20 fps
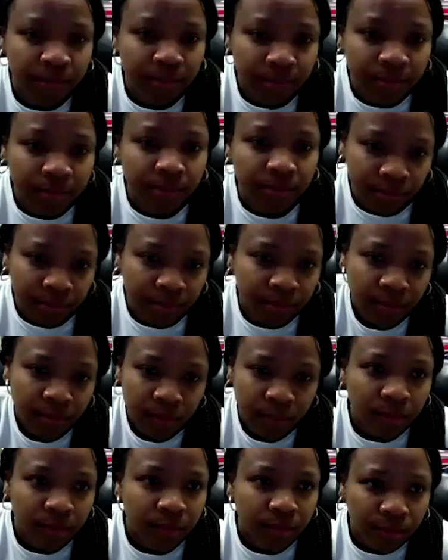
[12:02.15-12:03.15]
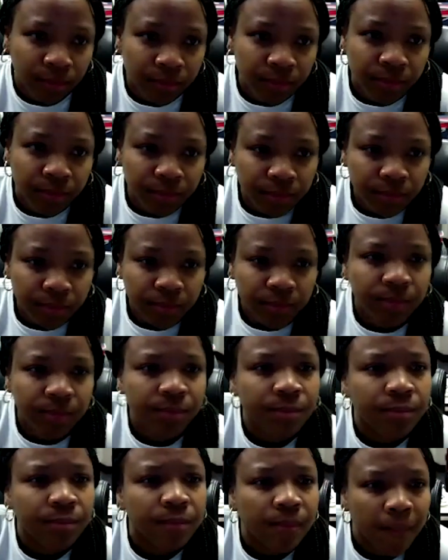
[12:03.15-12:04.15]
I know you can't teach
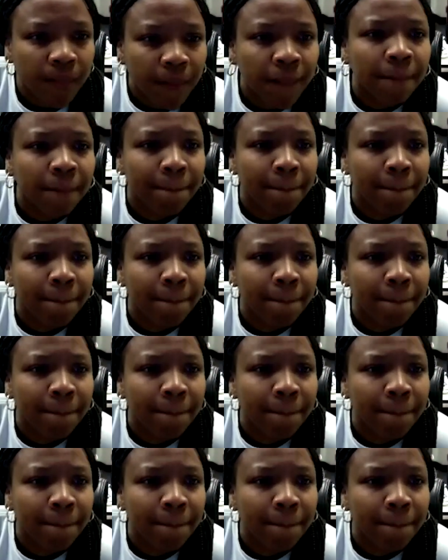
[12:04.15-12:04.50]
experience,